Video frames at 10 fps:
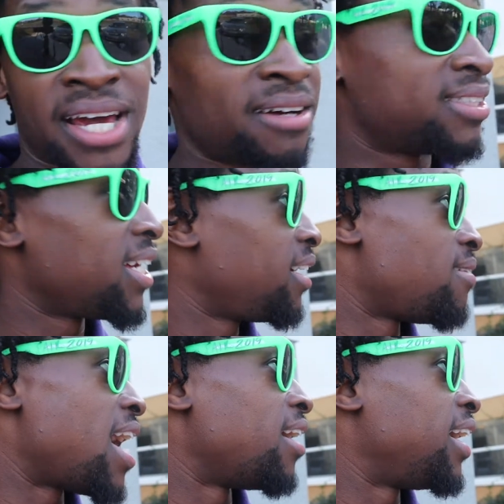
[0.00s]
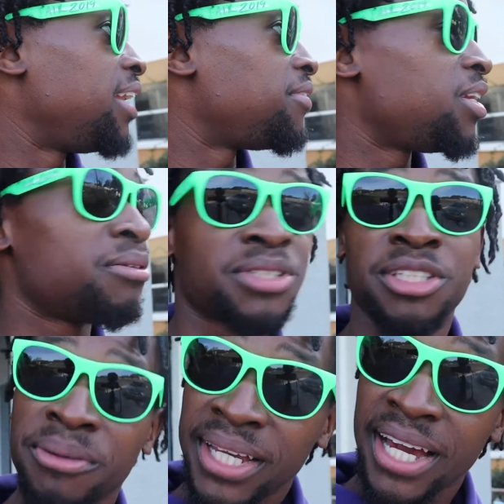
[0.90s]
I was like, wow, I didn't even know it was
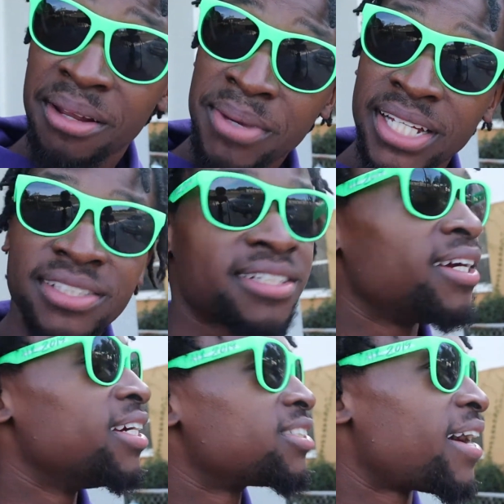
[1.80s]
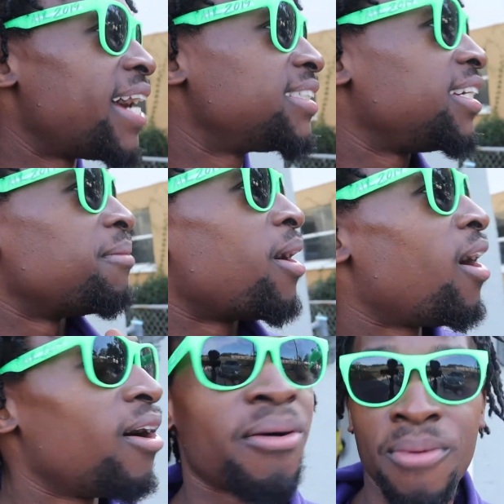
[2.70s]
3 kind of mints. So I had to get them
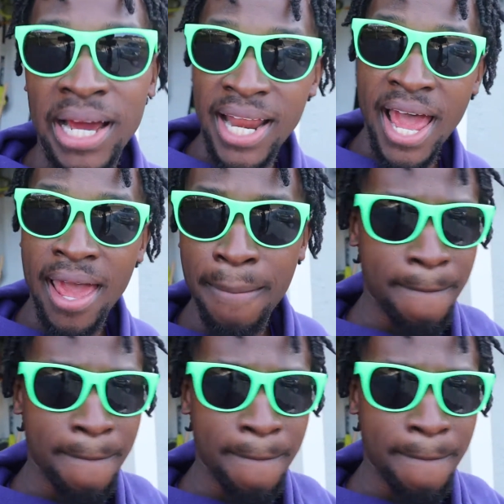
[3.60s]
all. Why not?